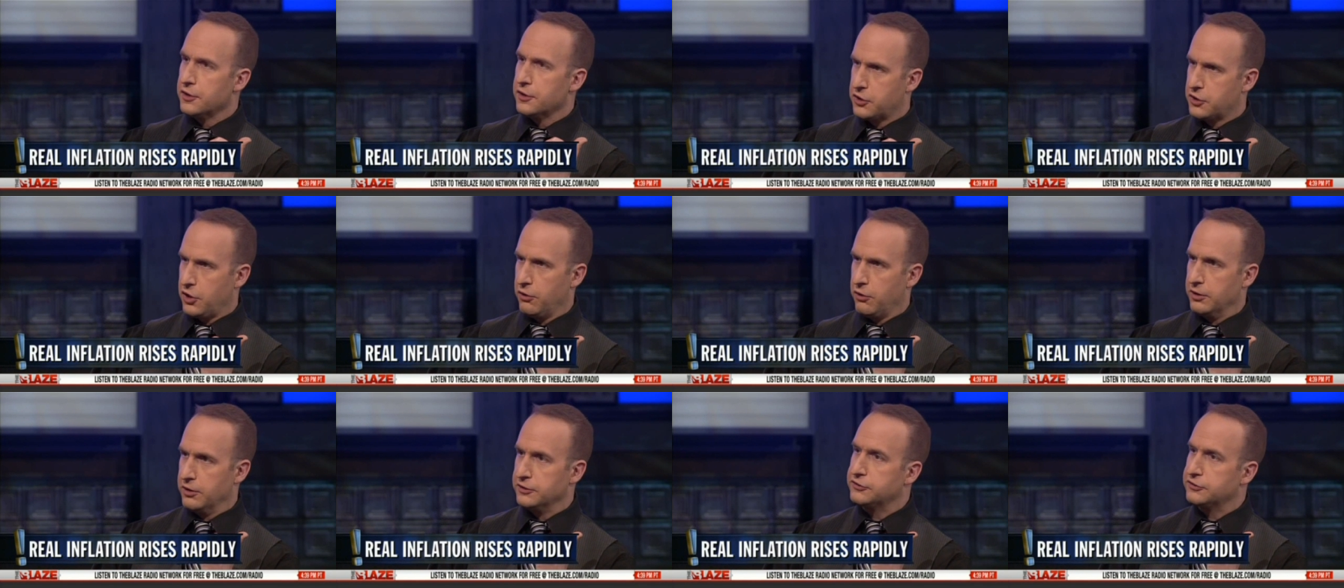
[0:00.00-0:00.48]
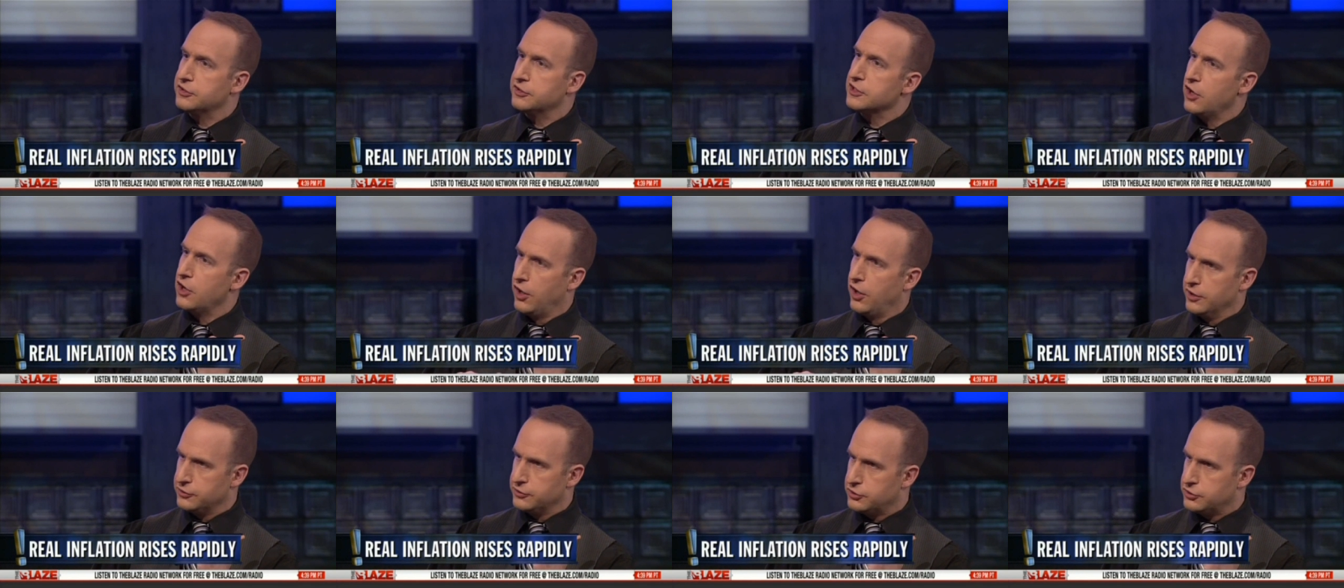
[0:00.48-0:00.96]
the
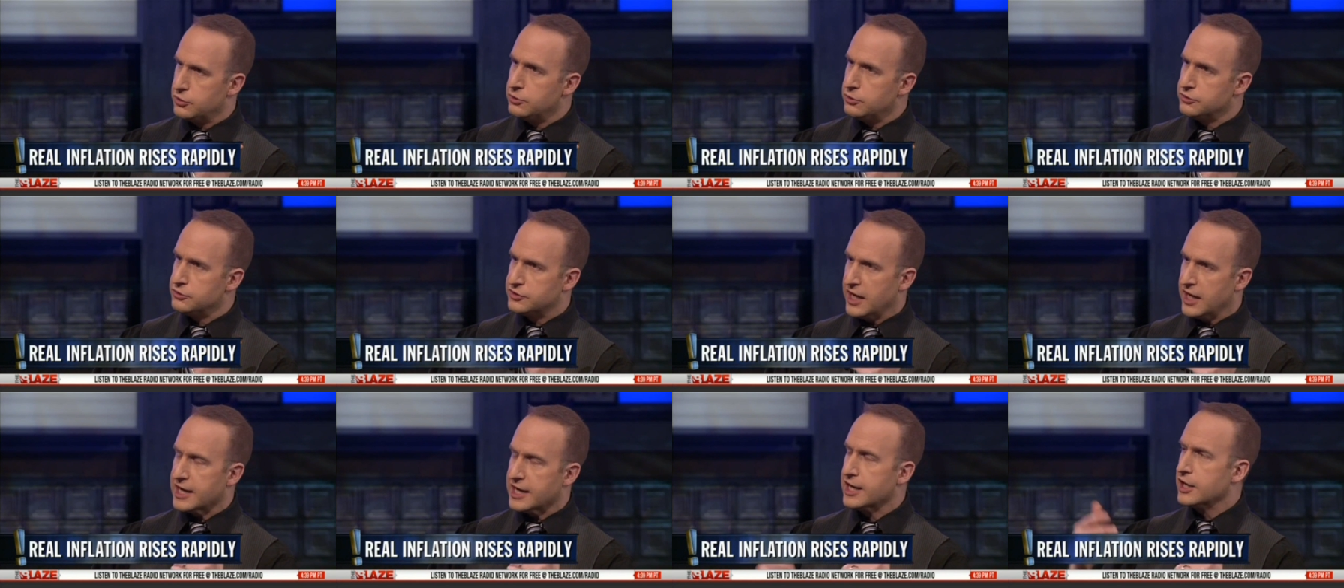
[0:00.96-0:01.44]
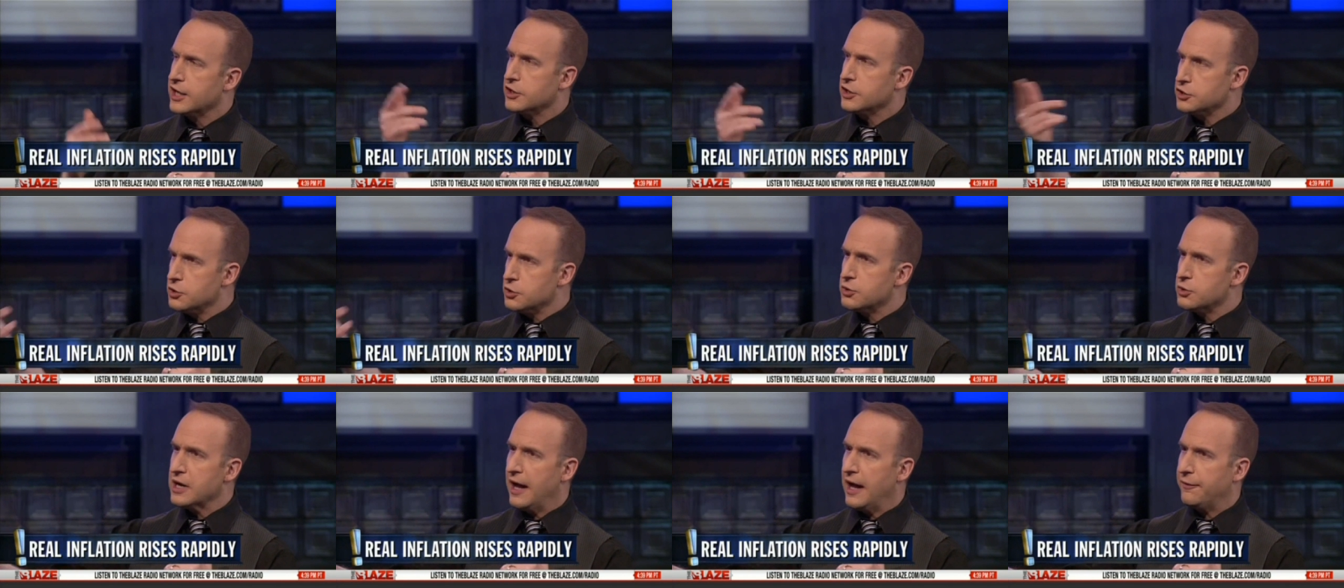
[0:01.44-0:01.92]
currency on Tuesday.
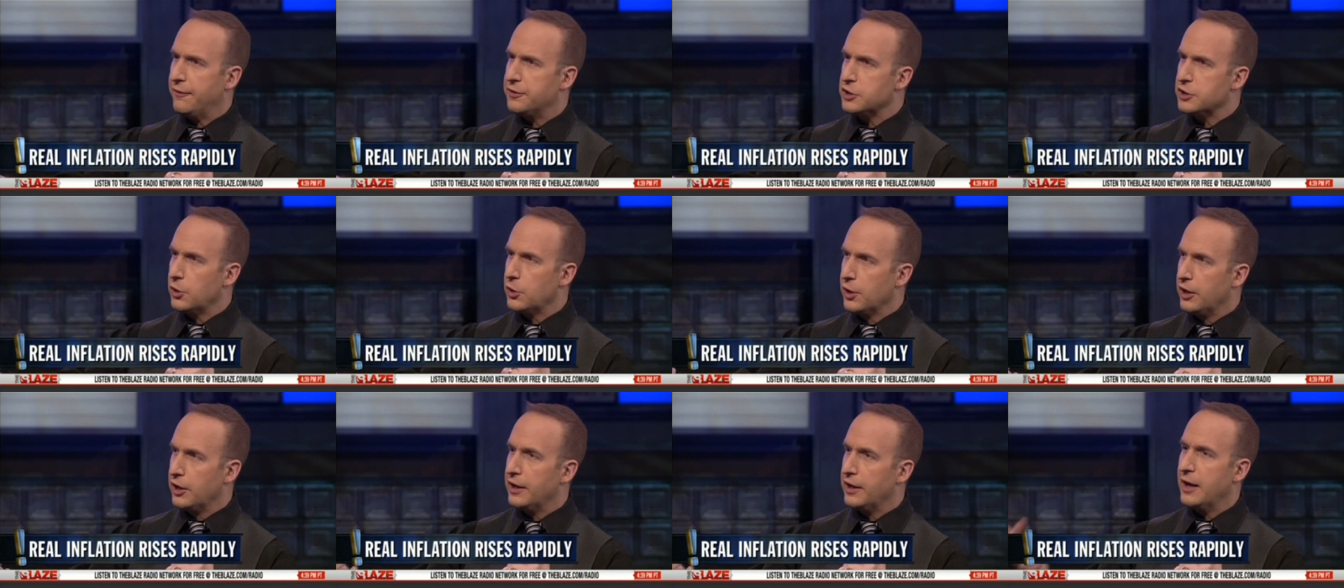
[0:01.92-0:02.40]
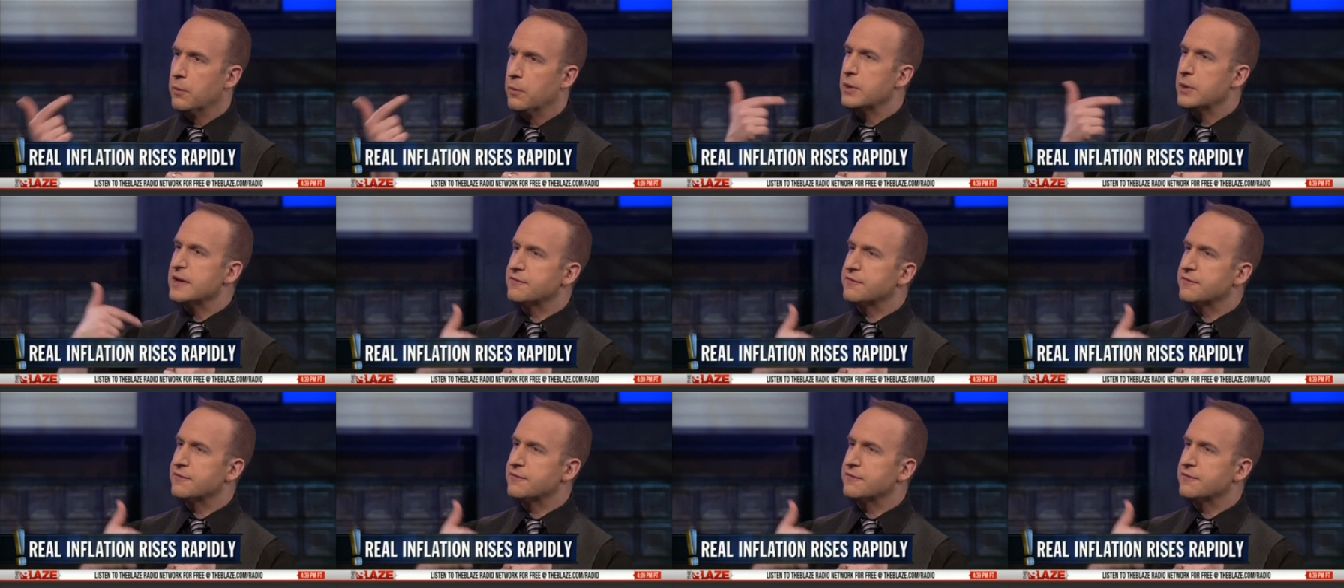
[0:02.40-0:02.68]
You got the oil, and